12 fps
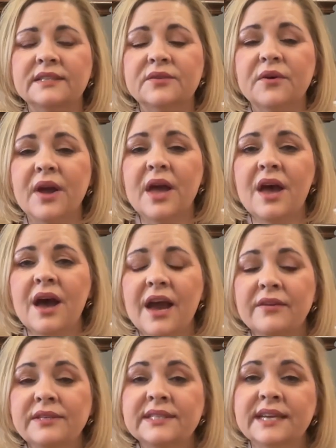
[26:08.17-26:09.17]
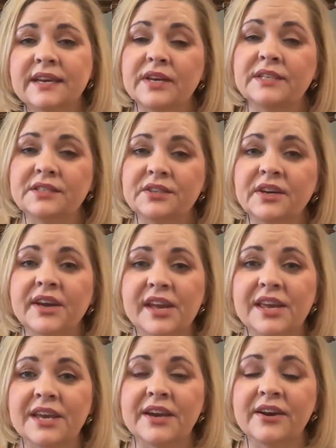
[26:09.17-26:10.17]
So I would say it took a
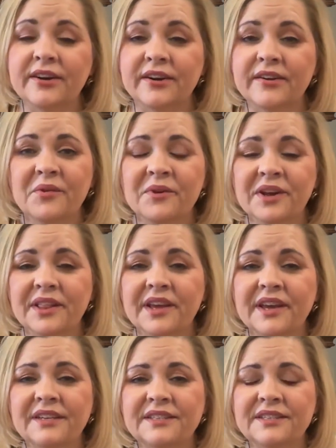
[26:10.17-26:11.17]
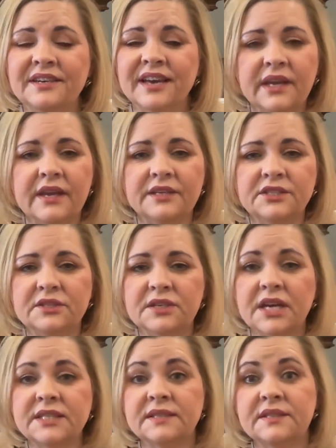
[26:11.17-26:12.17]
year really to get
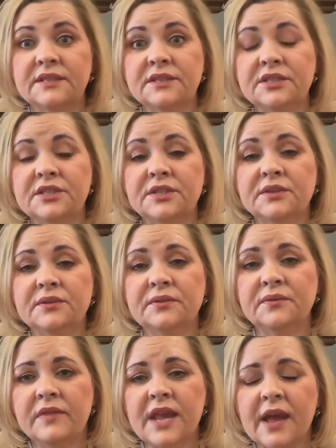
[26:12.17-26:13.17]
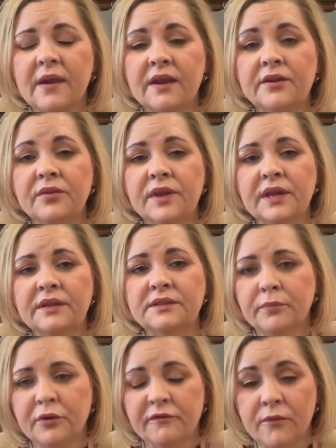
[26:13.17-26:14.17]
adjusted to not only
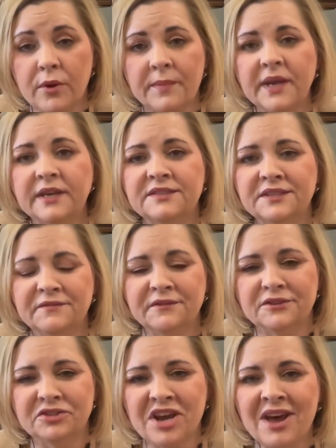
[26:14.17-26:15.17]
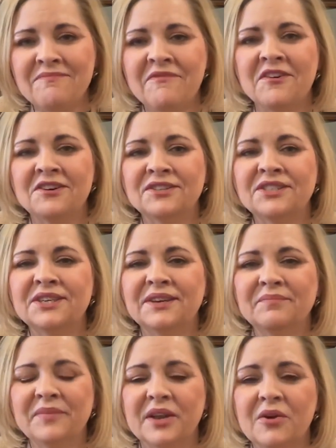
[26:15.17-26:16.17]
performing a different job
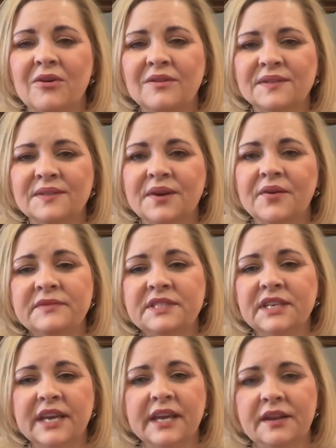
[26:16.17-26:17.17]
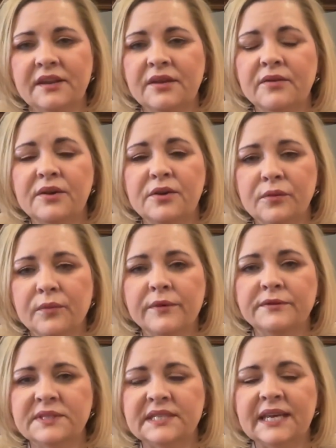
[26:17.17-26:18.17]
function, but also to get in a new
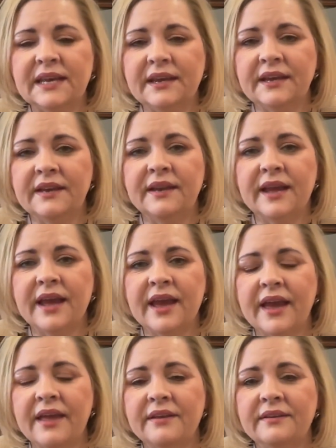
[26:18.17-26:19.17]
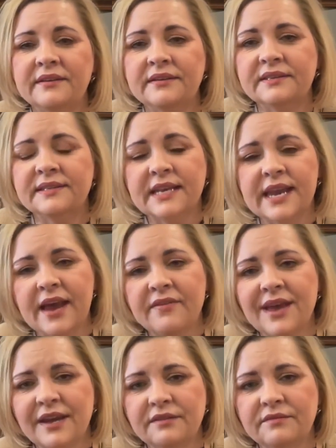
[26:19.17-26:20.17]
routine and see how that